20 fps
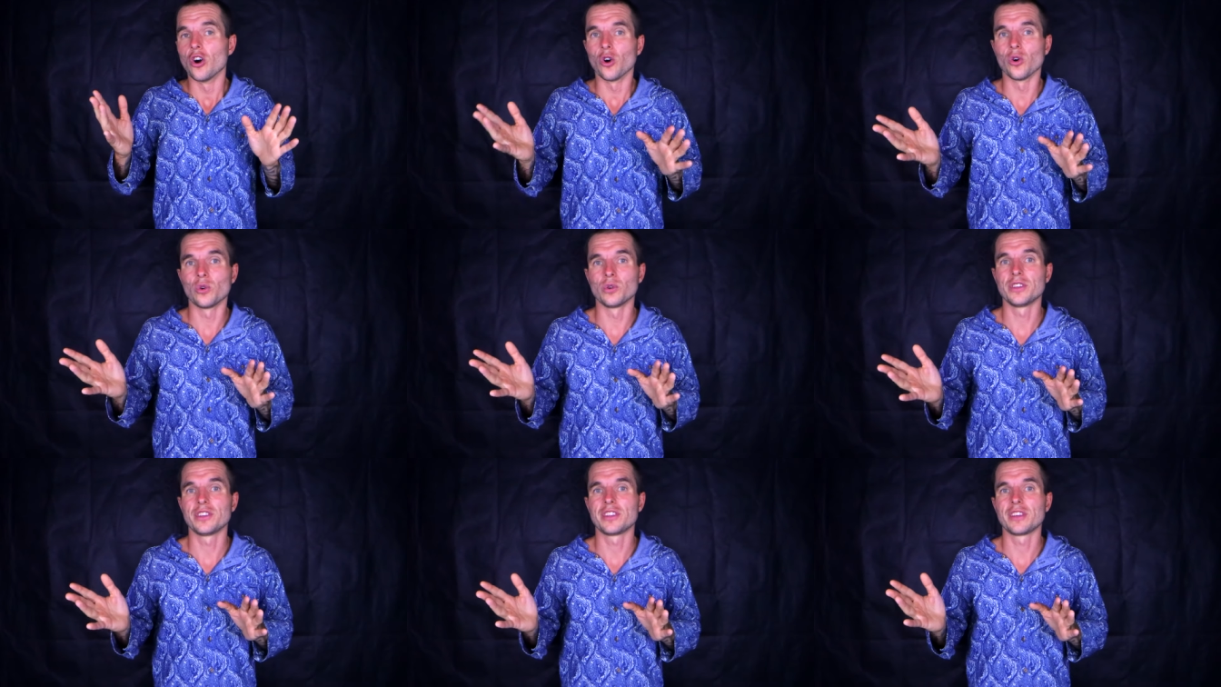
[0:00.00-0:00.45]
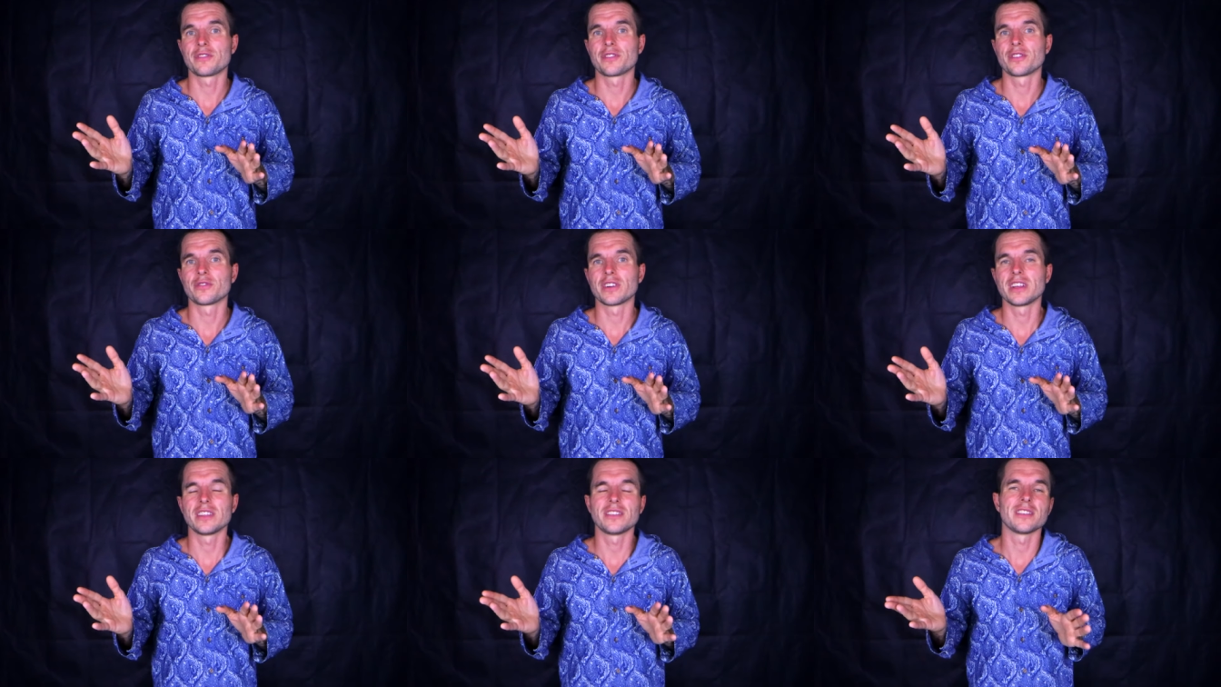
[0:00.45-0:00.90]
or the
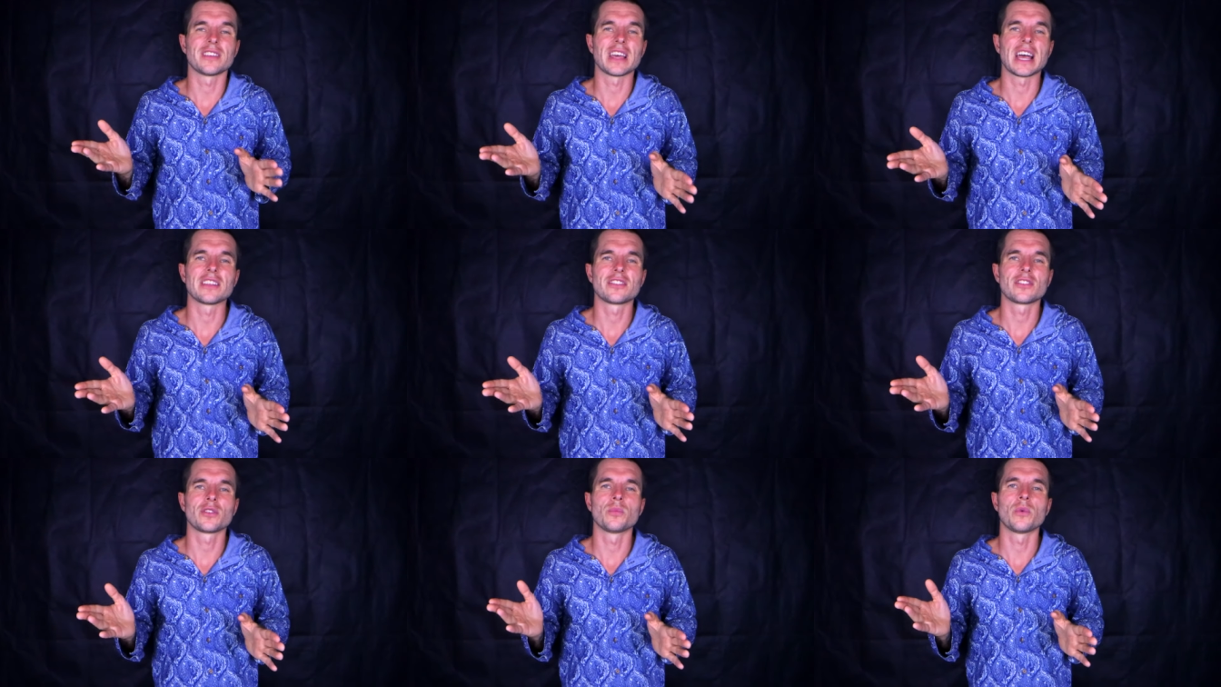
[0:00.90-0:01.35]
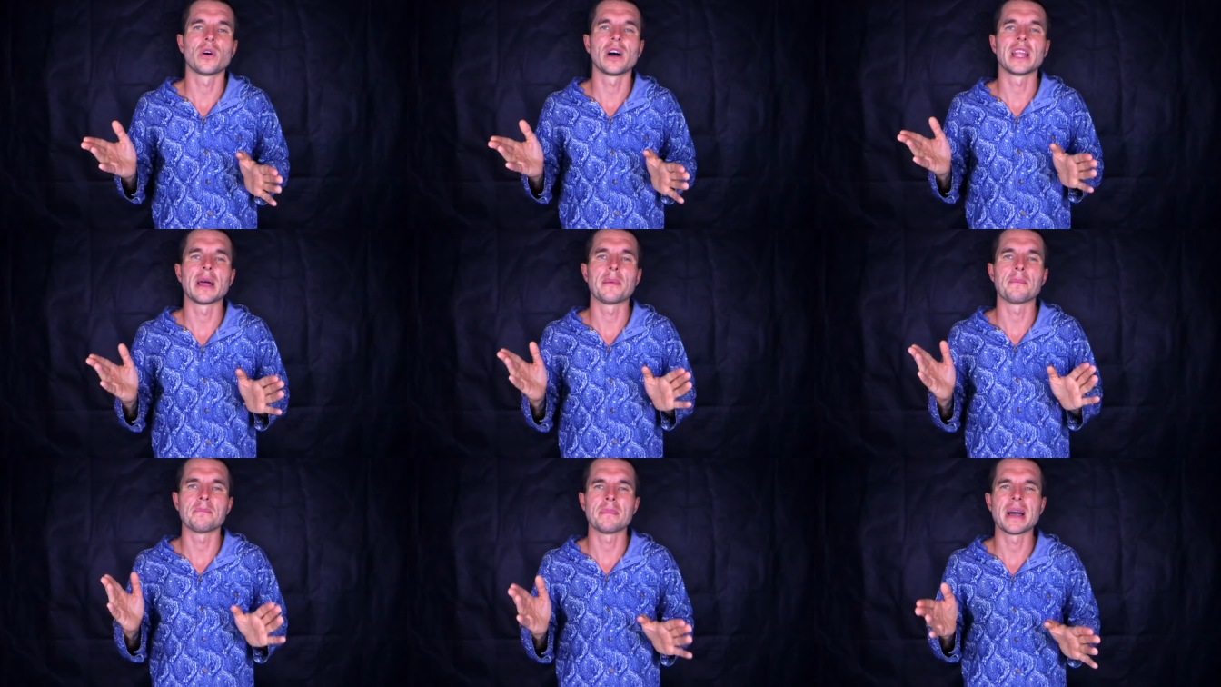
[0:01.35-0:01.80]
different reasons as to why
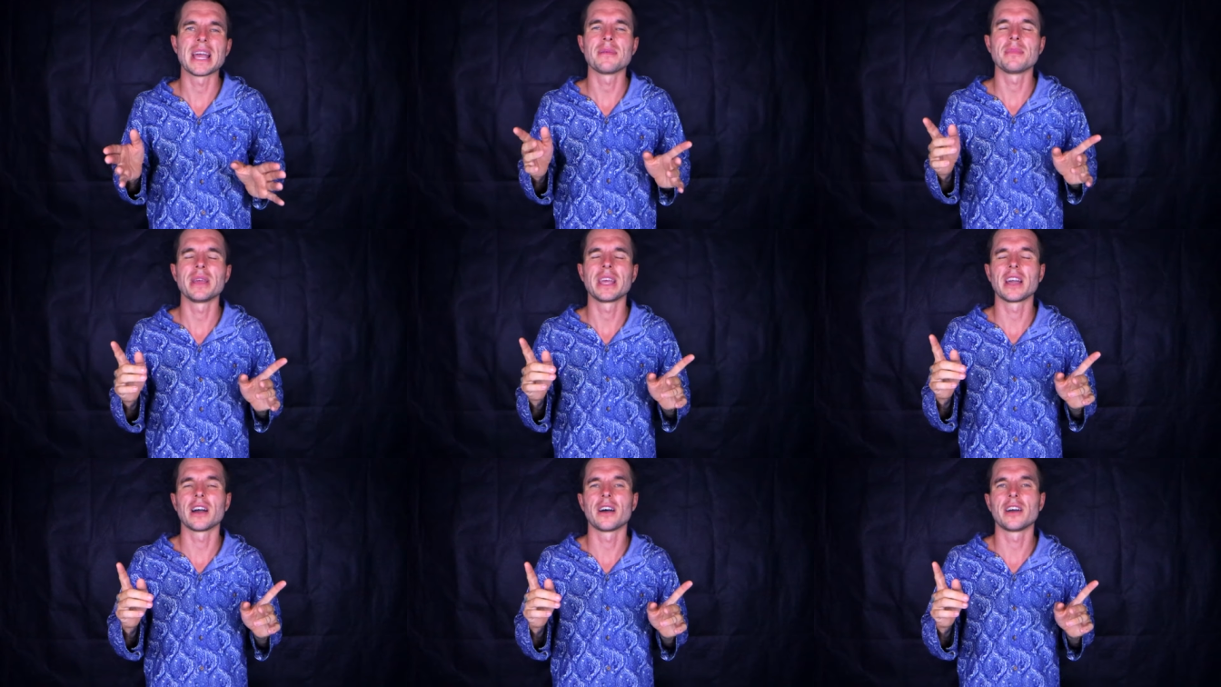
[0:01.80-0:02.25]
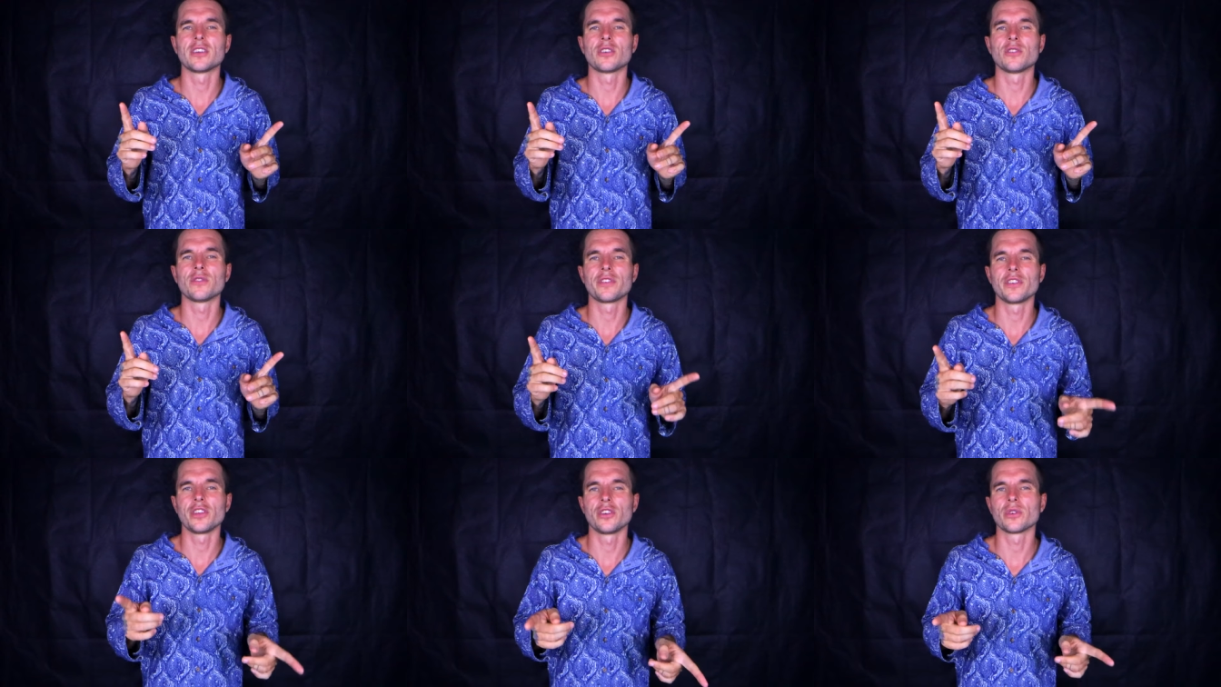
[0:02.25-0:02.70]
that may be going
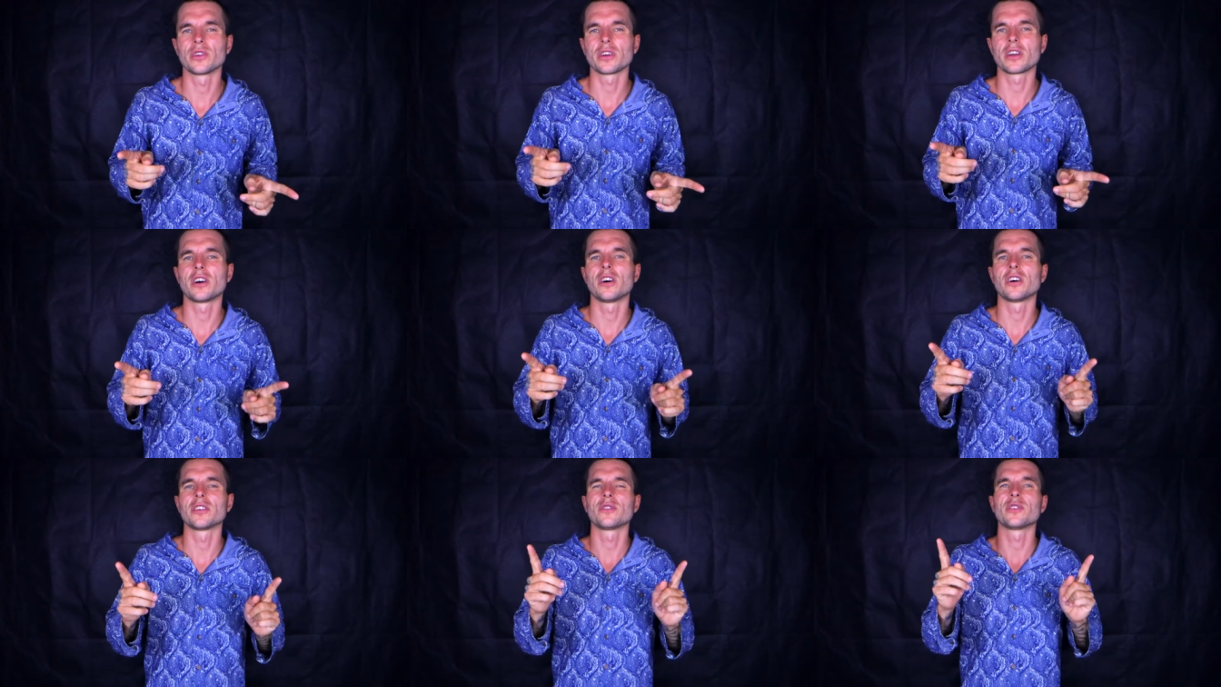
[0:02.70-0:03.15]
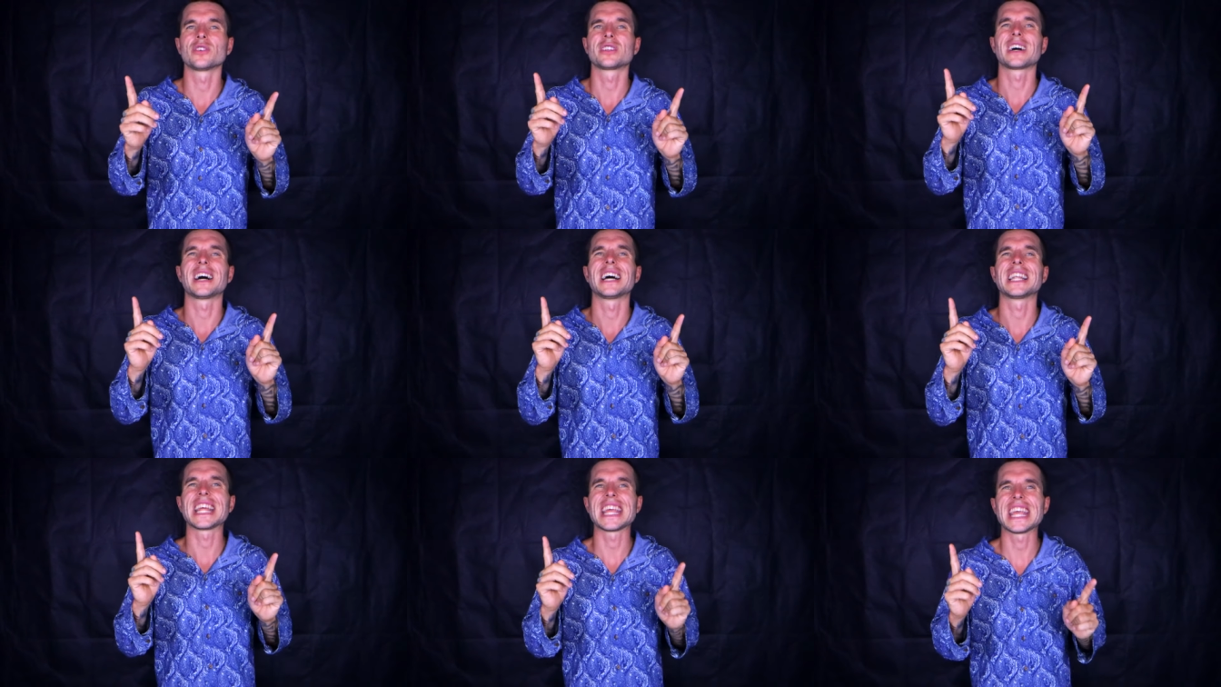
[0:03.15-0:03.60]
on for you on a carnivore
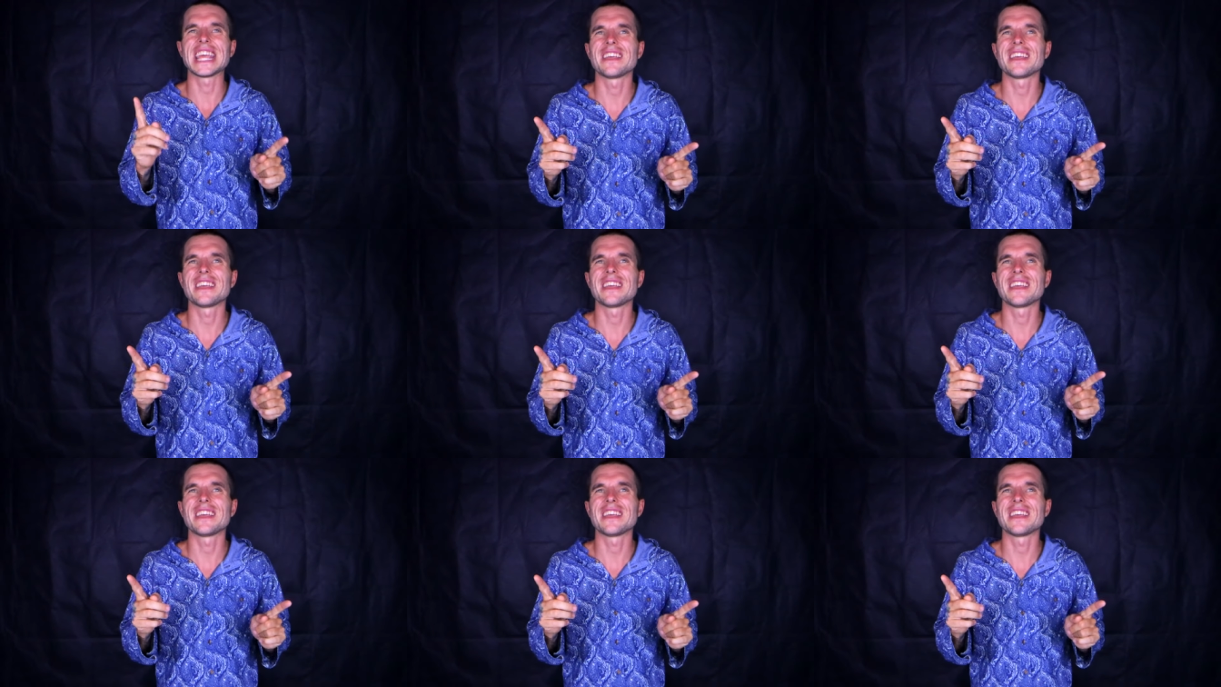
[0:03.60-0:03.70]
diet